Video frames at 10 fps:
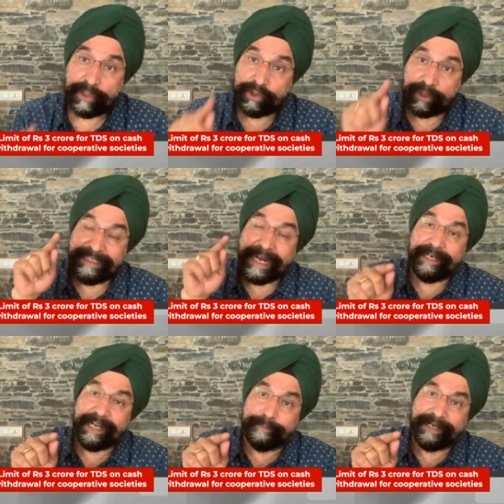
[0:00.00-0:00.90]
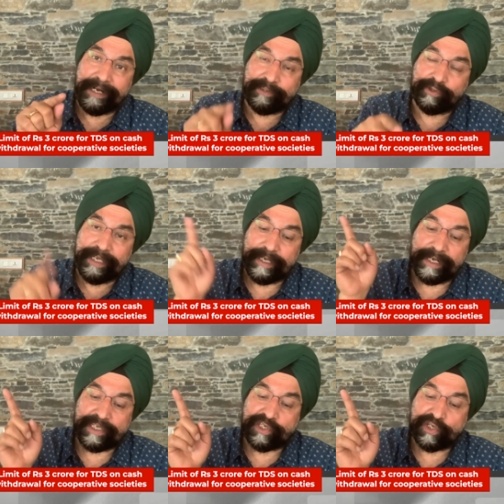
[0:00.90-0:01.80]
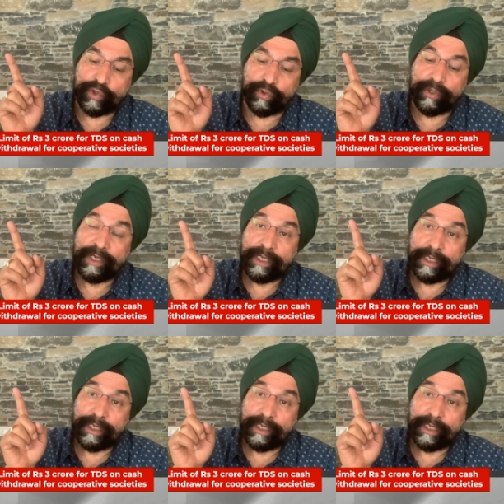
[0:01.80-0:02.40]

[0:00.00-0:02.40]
So that limit also increased to